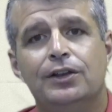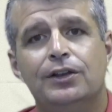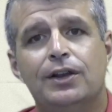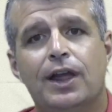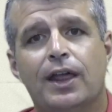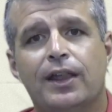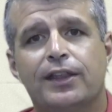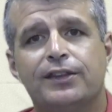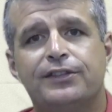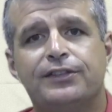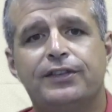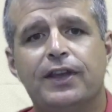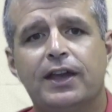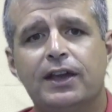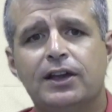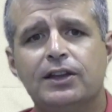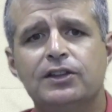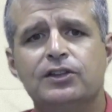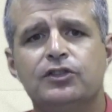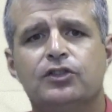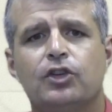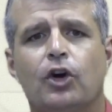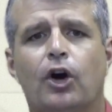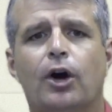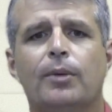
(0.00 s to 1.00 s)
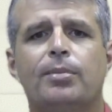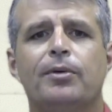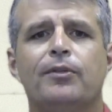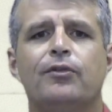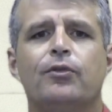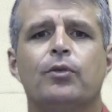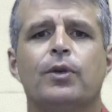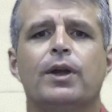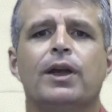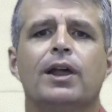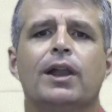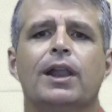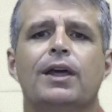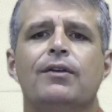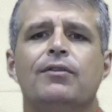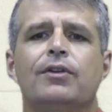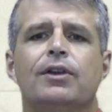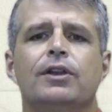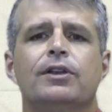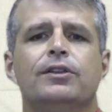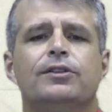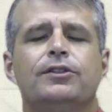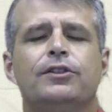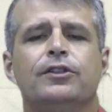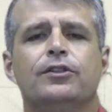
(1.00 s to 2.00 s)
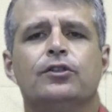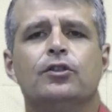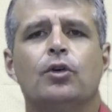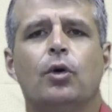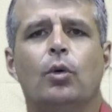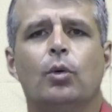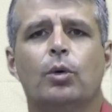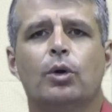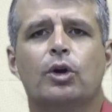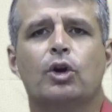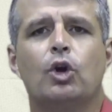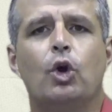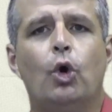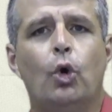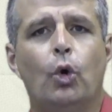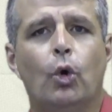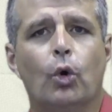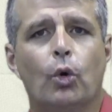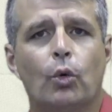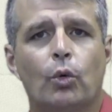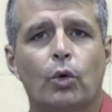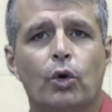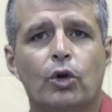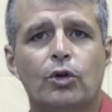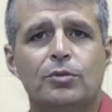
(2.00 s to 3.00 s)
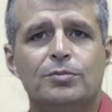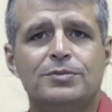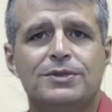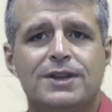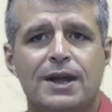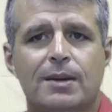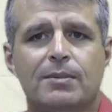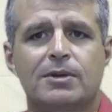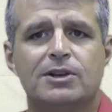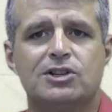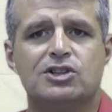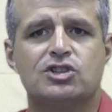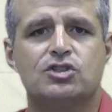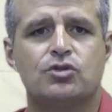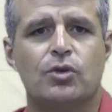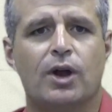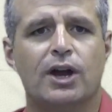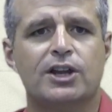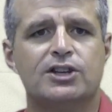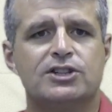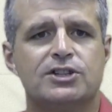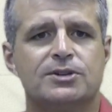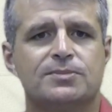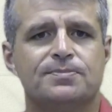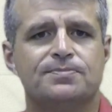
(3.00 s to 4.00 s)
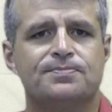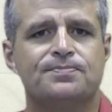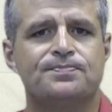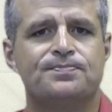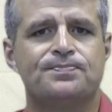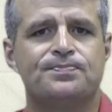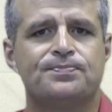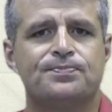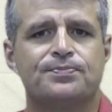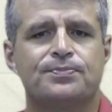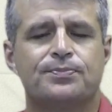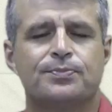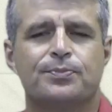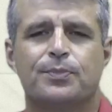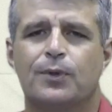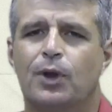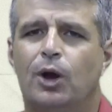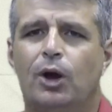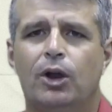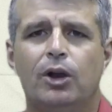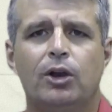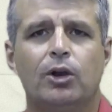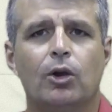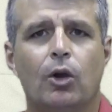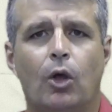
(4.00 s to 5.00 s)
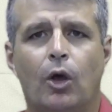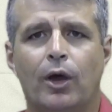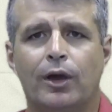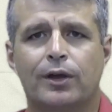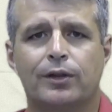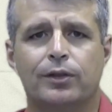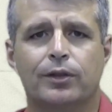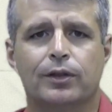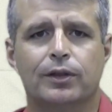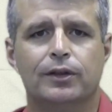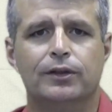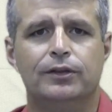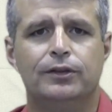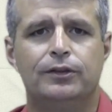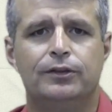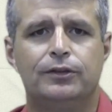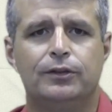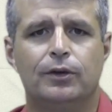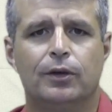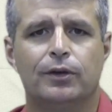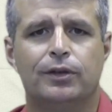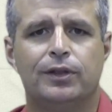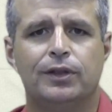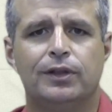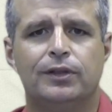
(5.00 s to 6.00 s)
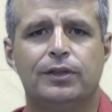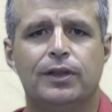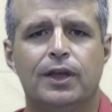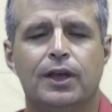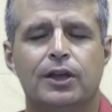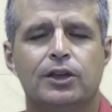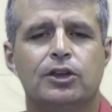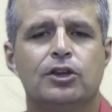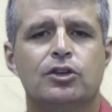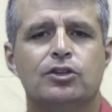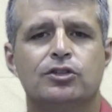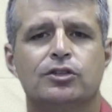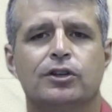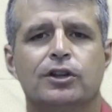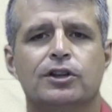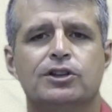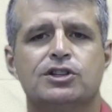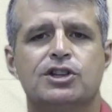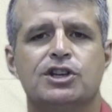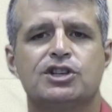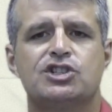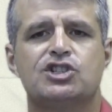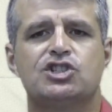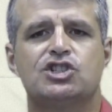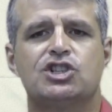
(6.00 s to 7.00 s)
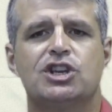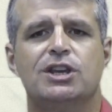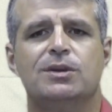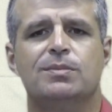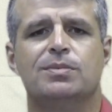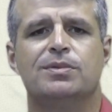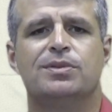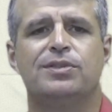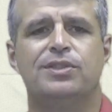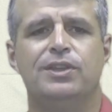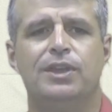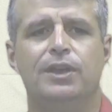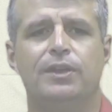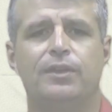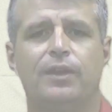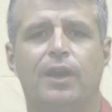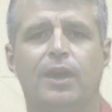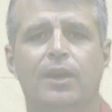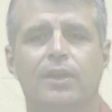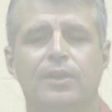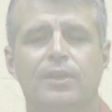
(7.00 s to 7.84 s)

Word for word: Now, the second type of real evidence is called a courtroom demonstration. I don't like these. I think they're usually just cheap theatre.